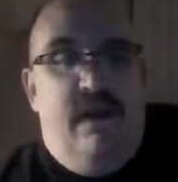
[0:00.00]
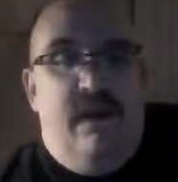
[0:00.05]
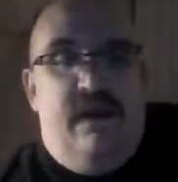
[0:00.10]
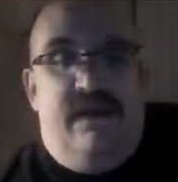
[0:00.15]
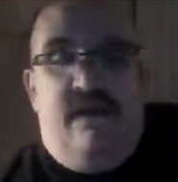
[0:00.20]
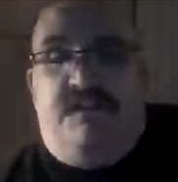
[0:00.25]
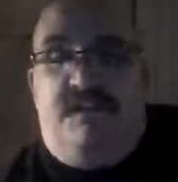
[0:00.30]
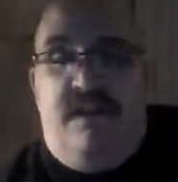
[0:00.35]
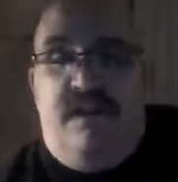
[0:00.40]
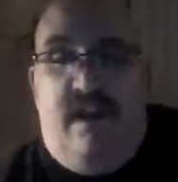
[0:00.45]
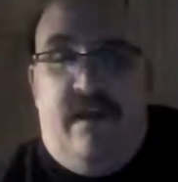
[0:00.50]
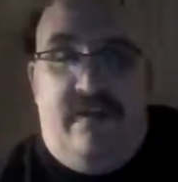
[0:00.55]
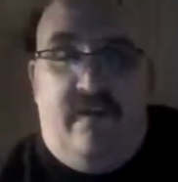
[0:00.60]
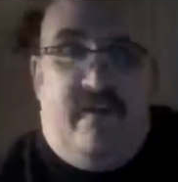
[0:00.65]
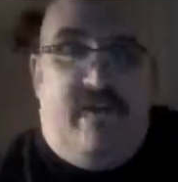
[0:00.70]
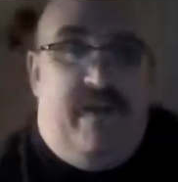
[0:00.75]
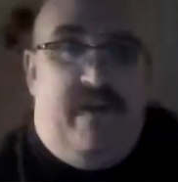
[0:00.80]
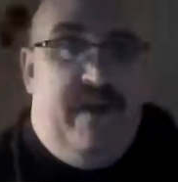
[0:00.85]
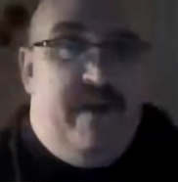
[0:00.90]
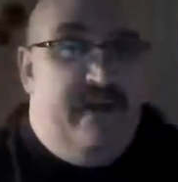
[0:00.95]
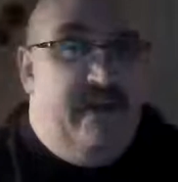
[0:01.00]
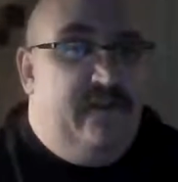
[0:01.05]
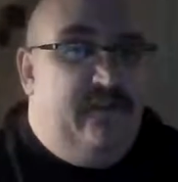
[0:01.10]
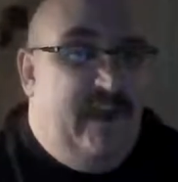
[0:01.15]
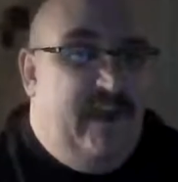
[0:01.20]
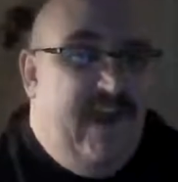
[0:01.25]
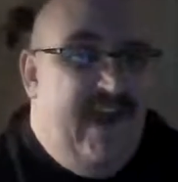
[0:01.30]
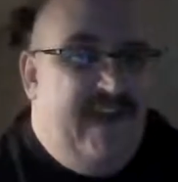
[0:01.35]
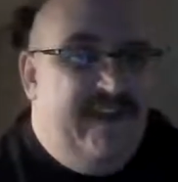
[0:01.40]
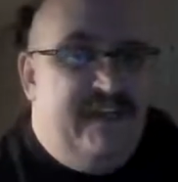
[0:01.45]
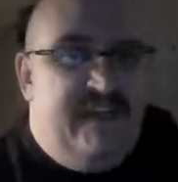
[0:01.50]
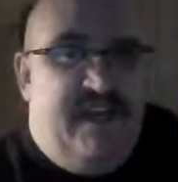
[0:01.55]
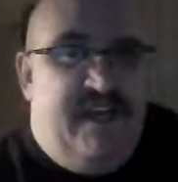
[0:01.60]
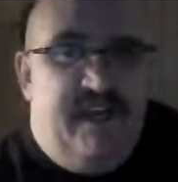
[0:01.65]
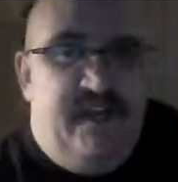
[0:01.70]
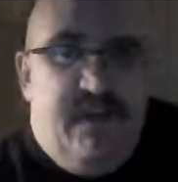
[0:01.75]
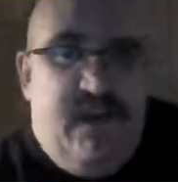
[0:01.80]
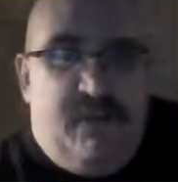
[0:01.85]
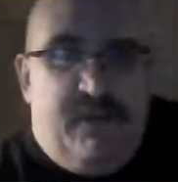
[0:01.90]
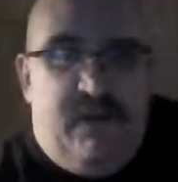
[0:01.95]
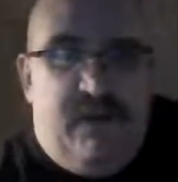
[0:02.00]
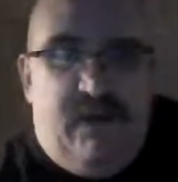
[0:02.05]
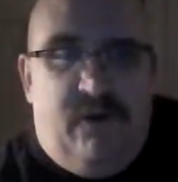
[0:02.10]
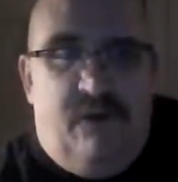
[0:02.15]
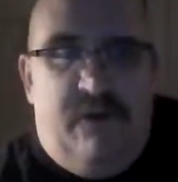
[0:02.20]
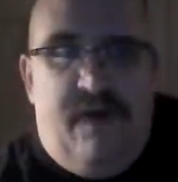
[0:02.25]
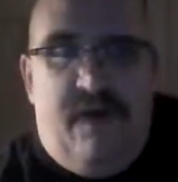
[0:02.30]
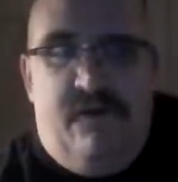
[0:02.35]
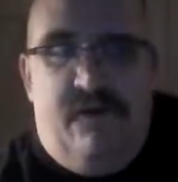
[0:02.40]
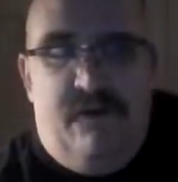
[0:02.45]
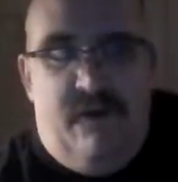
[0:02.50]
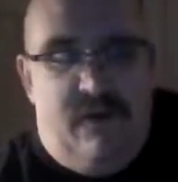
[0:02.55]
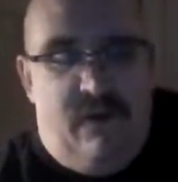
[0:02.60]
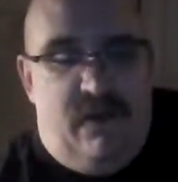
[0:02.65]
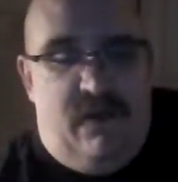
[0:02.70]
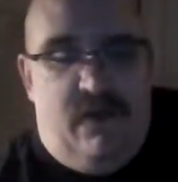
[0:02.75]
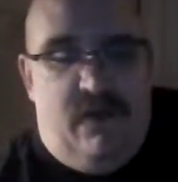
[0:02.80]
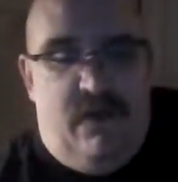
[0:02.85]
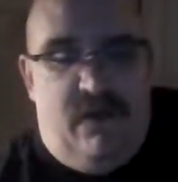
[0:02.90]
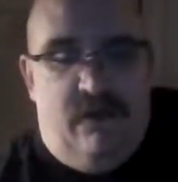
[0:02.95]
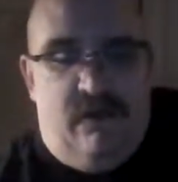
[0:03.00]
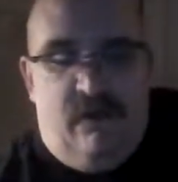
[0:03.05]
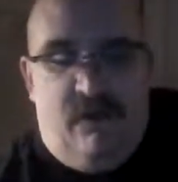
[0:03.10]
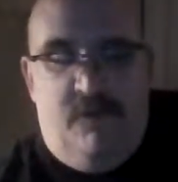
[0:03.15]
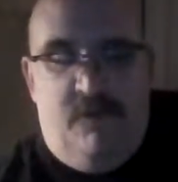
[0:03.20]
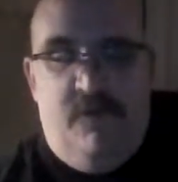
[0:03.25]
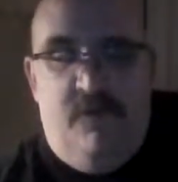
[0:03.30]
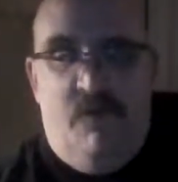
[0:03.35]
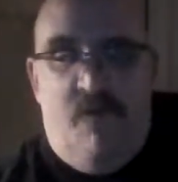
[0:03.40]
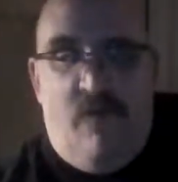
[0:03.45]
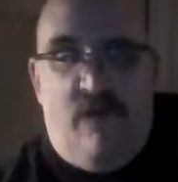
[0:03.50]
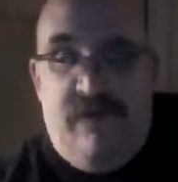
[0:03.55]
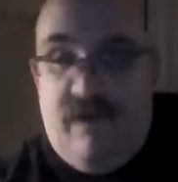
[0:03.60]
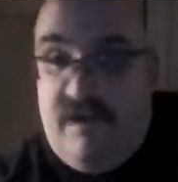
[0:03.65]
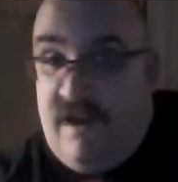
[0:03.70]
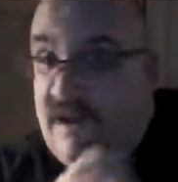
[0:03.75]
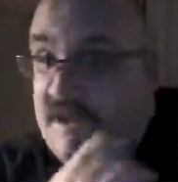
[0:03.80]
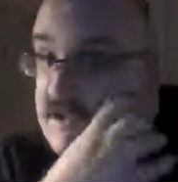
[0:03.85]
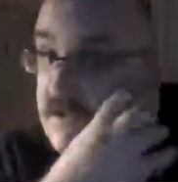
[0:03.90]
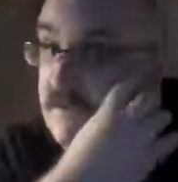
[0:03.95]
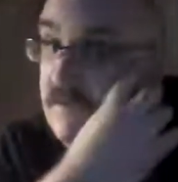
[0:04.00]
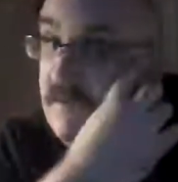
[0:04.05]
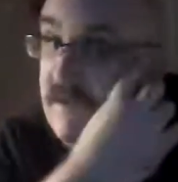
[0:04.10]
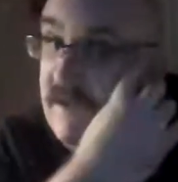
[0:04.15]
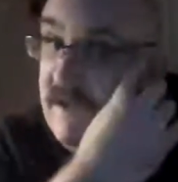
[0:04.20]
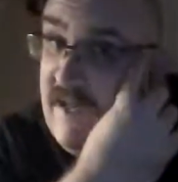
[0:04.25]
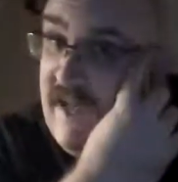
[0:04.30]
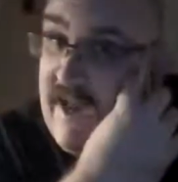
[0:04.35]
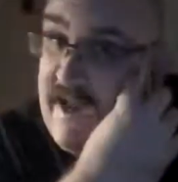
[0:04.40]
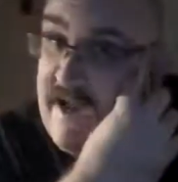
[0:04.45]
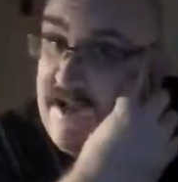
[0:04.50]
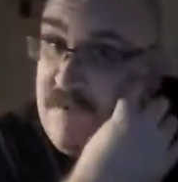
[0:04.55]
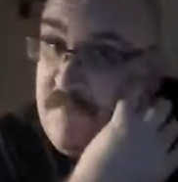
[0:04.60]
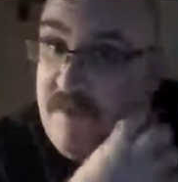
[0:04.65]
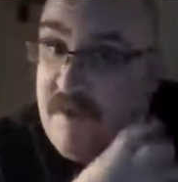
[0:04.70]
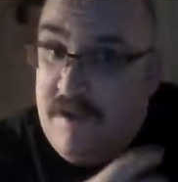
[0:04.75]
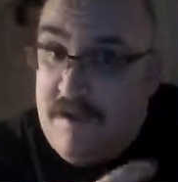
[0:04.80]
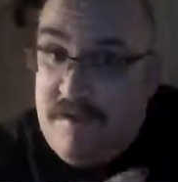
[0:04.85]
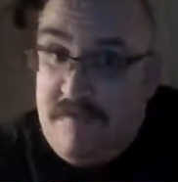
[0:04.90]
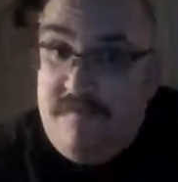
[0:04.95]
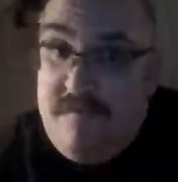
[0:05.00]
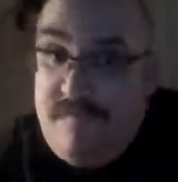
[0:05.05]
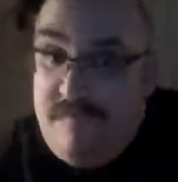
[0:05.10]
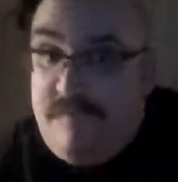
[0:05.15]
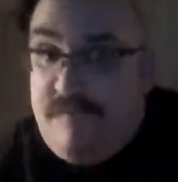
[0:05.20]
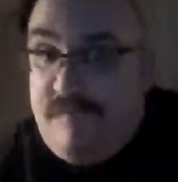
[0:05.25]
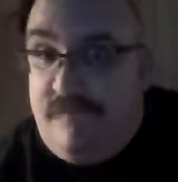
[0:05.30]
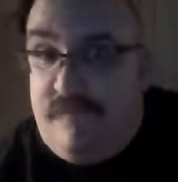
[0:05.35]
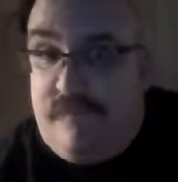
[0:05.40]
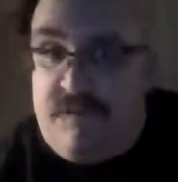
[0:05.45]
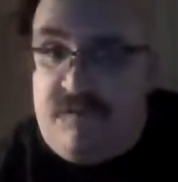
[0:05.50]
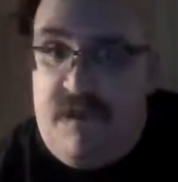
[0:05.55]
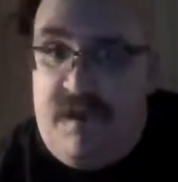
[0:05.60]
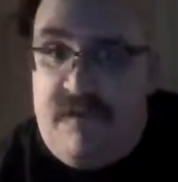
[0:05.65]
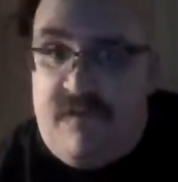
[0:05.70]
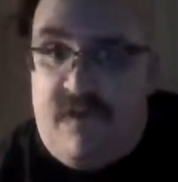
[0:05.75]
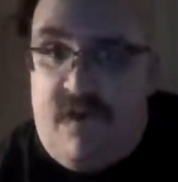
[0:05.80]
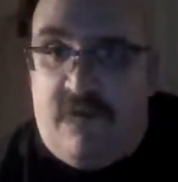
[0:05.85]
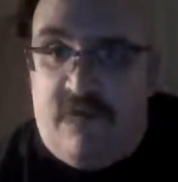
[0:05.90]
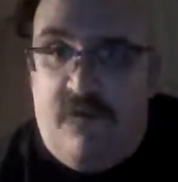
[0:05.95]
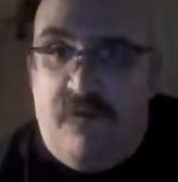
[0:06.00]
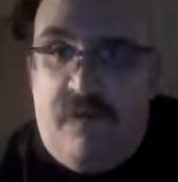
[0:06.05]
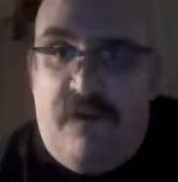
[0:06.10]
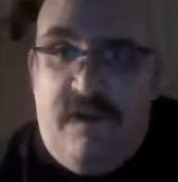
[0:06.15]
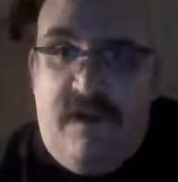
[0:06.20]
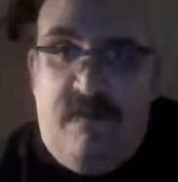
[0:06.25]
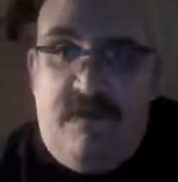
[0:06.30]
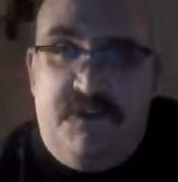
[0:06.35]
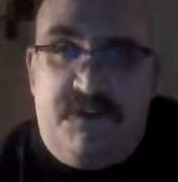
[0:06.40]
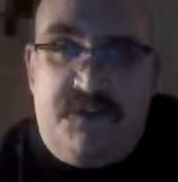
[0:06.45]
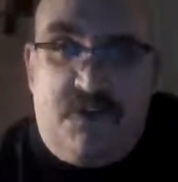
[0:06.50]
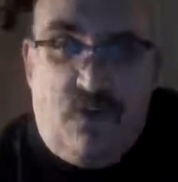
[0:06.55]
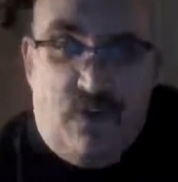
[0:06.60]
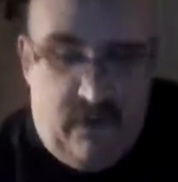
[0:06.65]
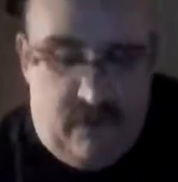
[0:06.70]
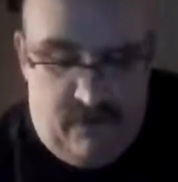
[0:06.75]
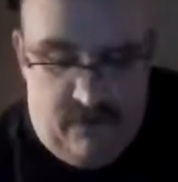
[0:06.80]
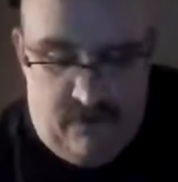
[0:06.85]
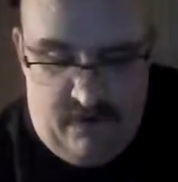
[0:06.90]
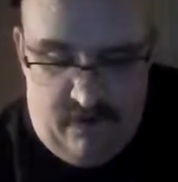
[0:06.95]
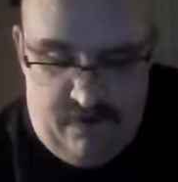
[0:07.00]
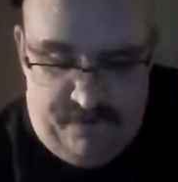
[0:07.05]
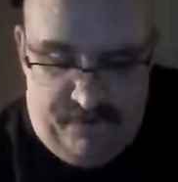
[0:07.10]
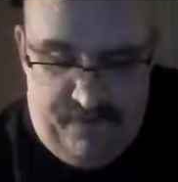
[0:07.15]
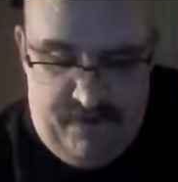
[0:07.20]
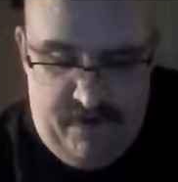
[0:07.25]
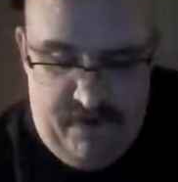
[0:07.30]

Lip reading: And that's the other thing, is the addy's heating up a little bit more than I generally like, but it's my fault for putting that much coil in there.